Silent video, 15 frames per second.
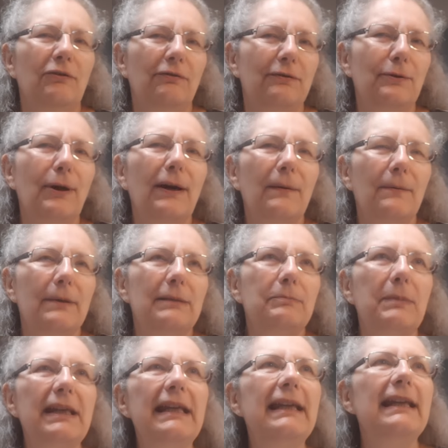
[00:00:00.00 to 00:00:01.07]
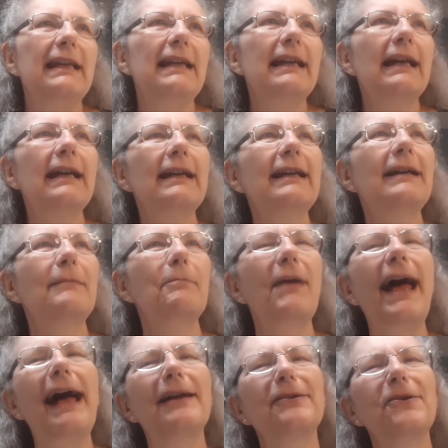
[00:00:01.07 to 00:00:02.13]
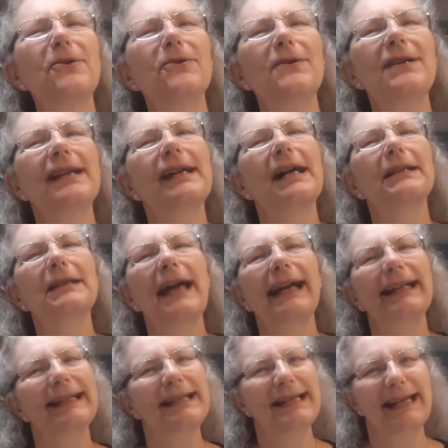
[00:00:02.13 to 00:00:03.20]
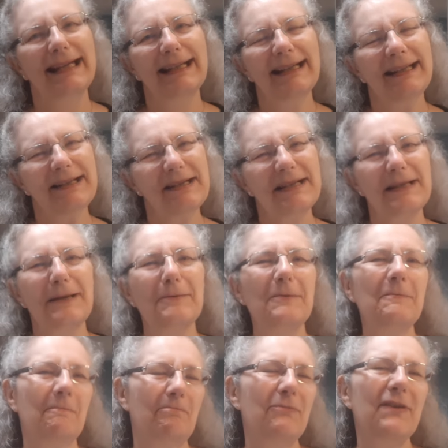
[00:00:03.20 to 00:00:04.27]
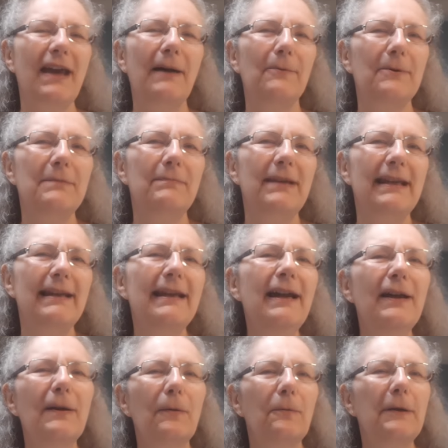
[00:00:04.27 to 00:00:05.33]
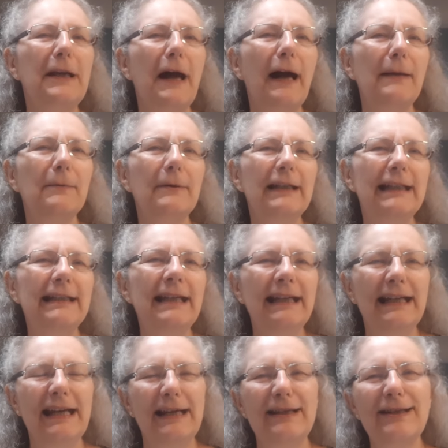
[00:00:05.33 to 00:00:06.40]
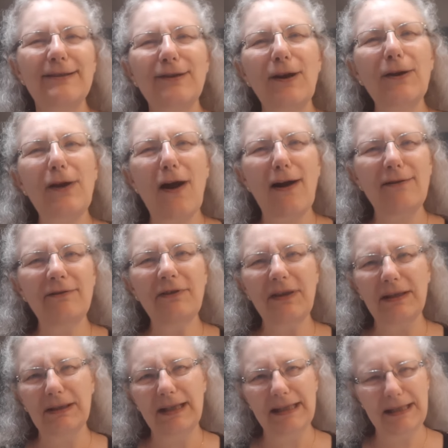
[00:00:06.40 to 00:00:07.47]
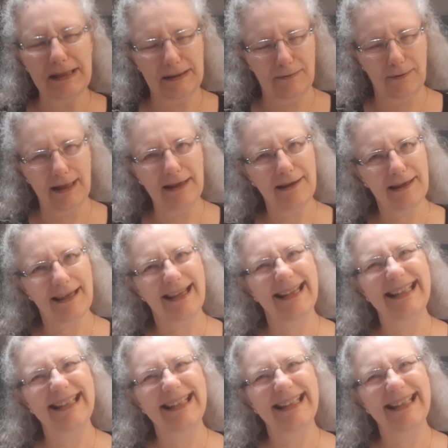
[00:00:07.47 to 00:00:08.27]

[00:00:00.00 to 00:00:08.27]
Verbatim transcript: for would be pattern collecting. So that would be what I would start off the list with.